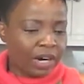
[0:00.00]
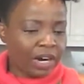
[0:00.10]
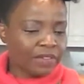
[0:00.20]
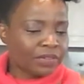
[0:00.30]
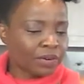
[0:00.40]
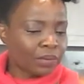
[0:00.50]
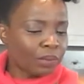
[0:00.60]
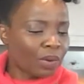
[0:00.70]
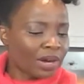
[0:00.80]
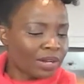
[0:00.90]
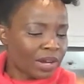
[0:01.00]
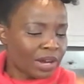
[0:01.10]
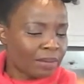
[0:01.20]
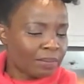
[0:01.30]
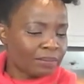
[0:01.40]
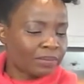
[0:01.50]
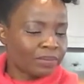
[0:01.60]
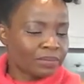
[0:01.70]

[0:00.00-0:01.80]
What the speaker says: I've got one